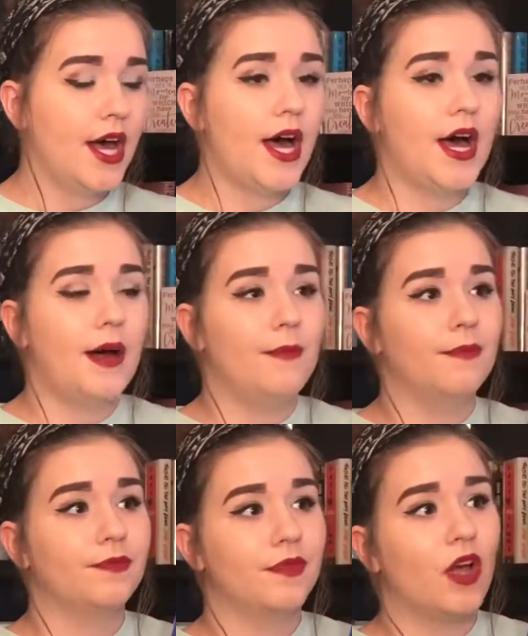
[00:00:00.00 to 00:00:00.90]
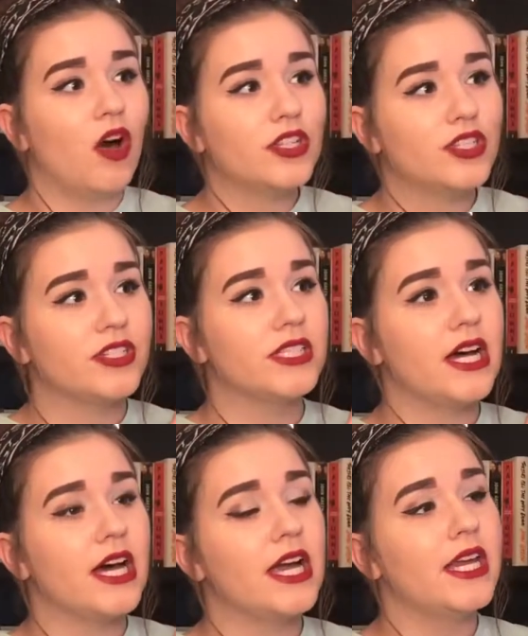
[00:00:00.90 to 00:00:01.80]
aunt just
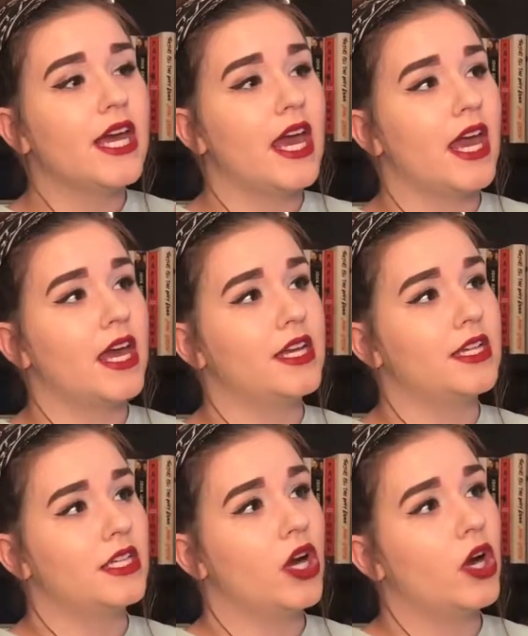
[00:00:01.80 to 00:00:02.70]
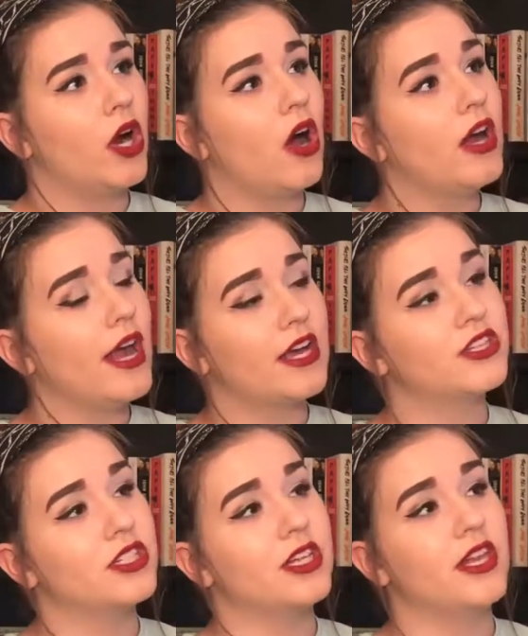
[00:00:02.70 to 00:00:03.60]
died, and her aunt
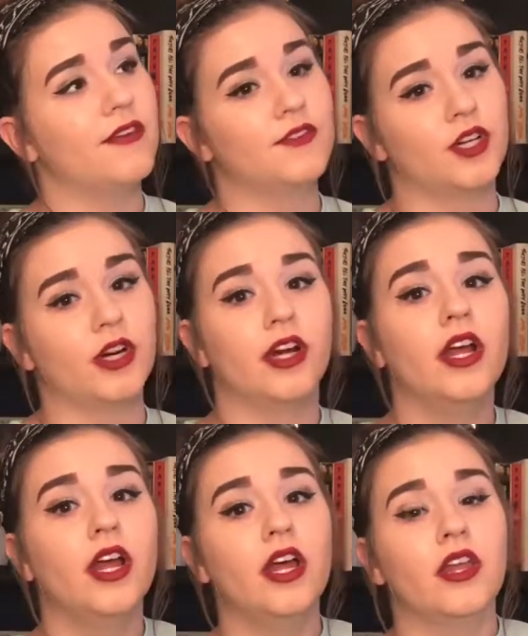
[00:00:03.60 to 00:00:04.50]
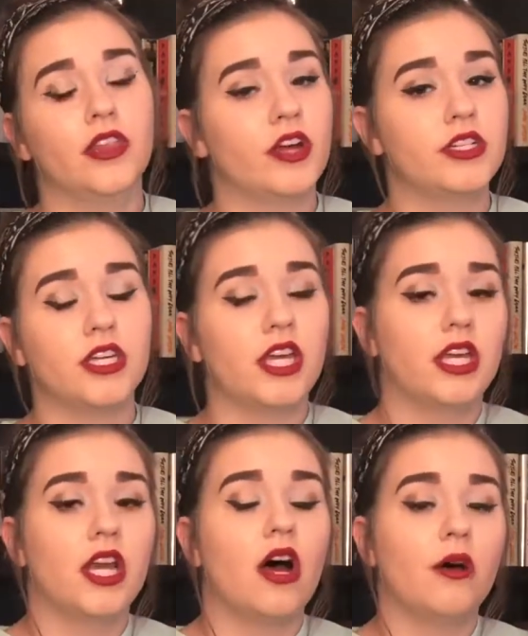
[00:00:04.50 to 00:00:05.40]
actually left her
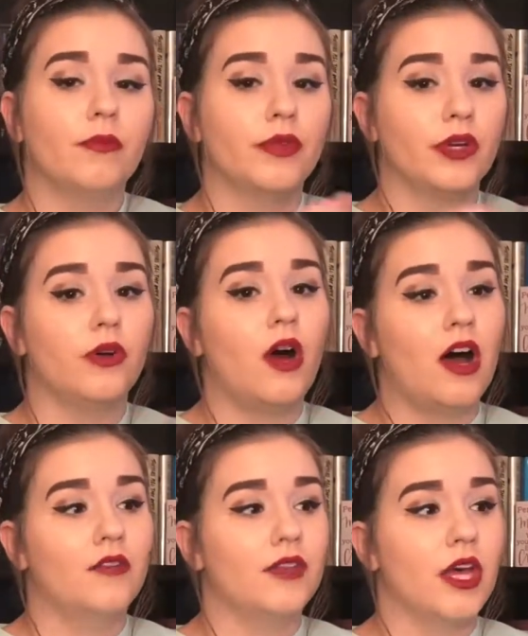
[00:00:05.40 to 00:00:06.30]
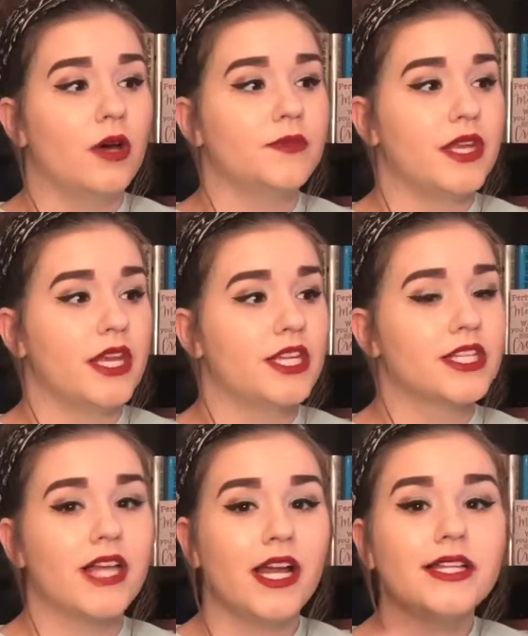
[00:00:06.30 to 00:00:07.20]
13 blue envelopes, and it
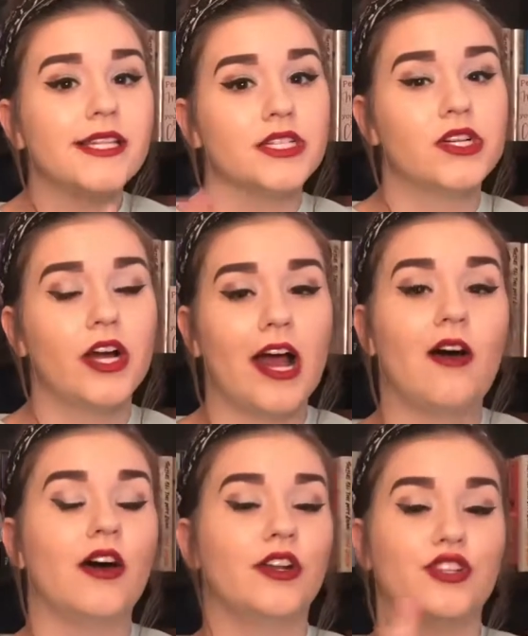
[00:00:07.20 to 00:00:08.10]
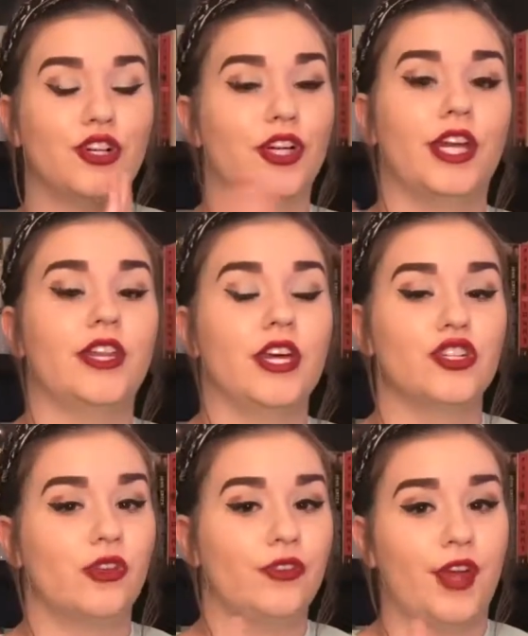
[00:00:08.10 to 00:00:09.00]
just kind of sets her out on a journey that
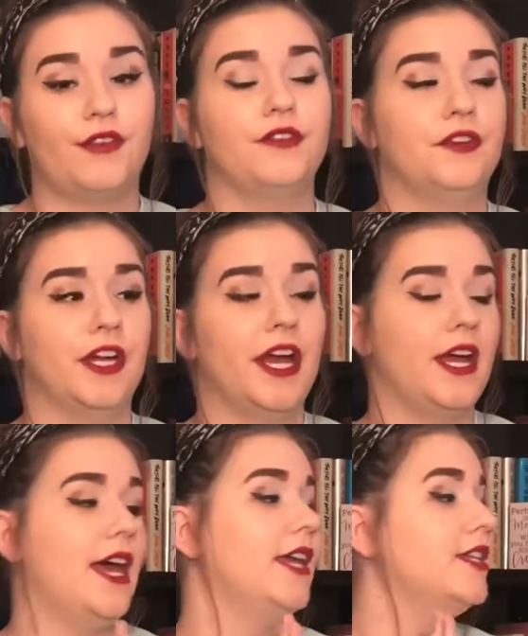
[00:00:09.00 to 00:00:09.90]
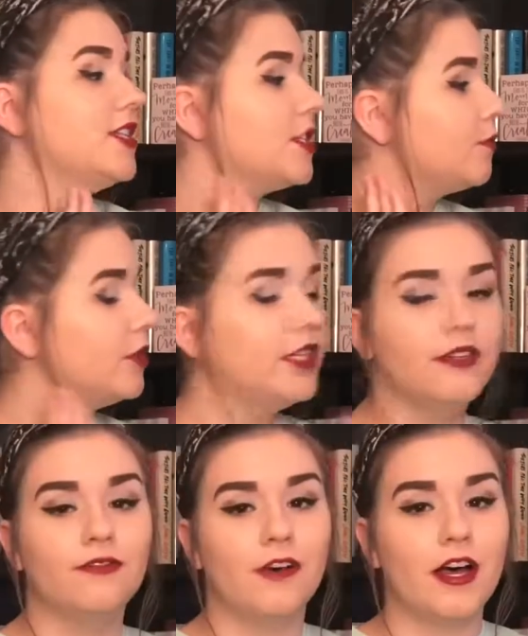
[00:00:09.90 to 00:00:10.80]
she'll never forget. And it's just
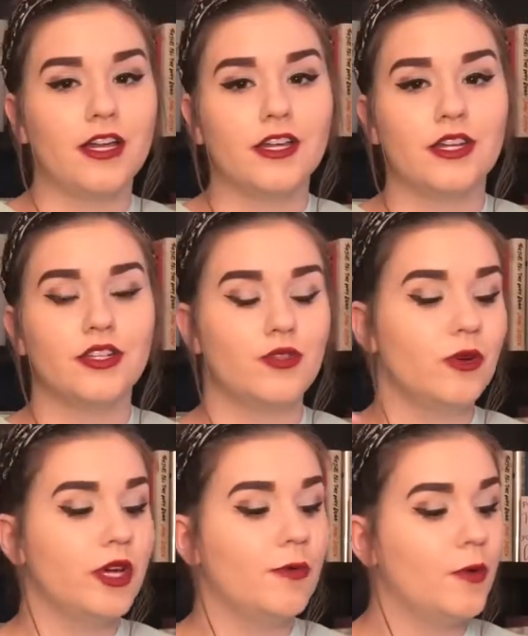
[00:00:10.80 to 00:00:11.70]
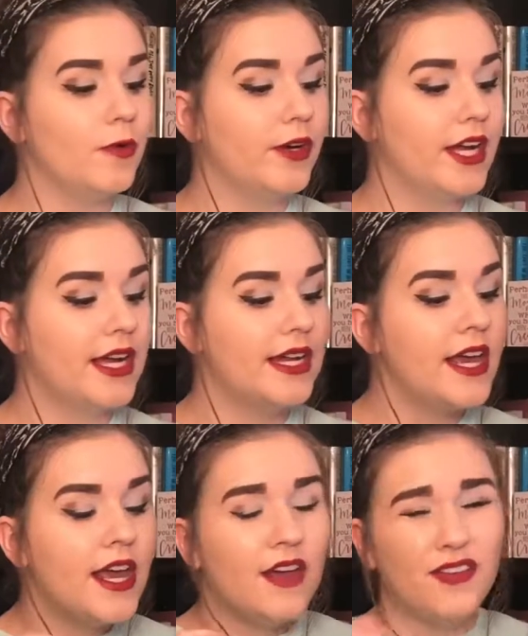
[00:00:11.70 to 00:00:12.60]
really fun and enjoyable read.
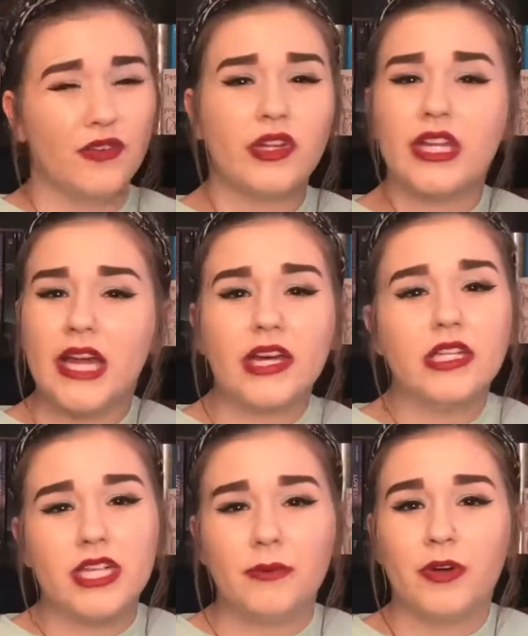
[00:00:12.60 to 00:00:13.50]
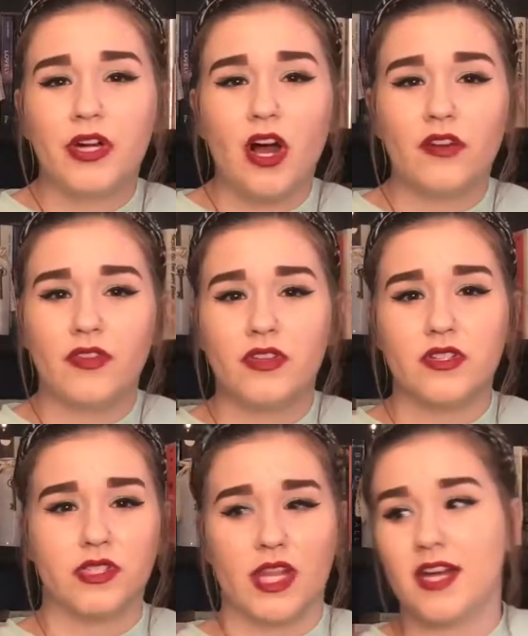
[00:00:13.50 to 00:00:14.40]
If you really like contemporary
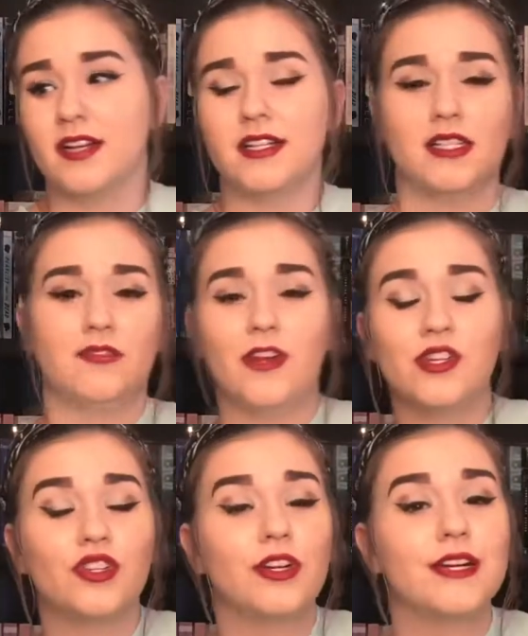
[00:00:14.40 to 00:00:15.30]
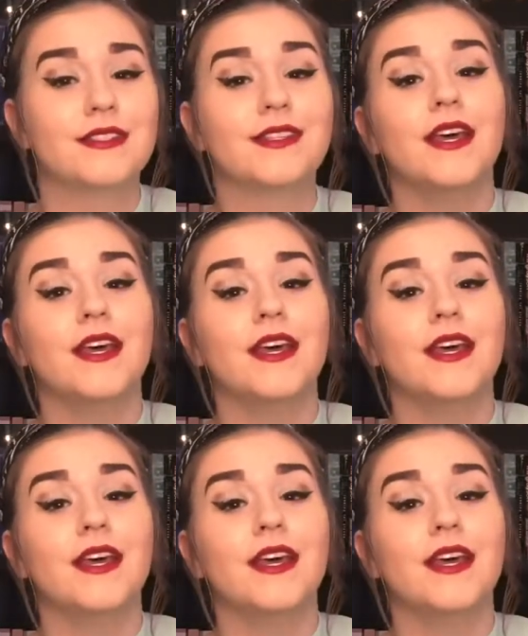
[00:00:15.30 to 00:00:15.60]
novels that is adventurous,